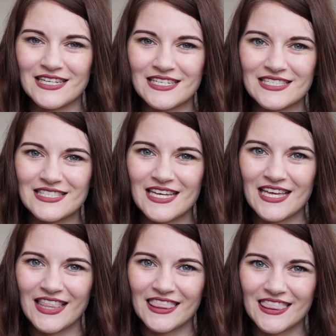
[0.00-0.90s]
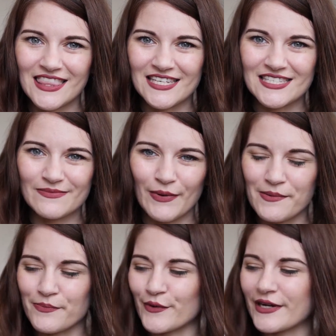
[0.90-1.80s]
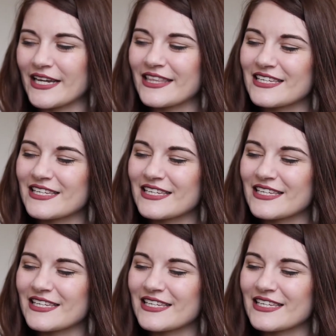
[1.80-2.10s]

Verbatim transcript: is this bad boy.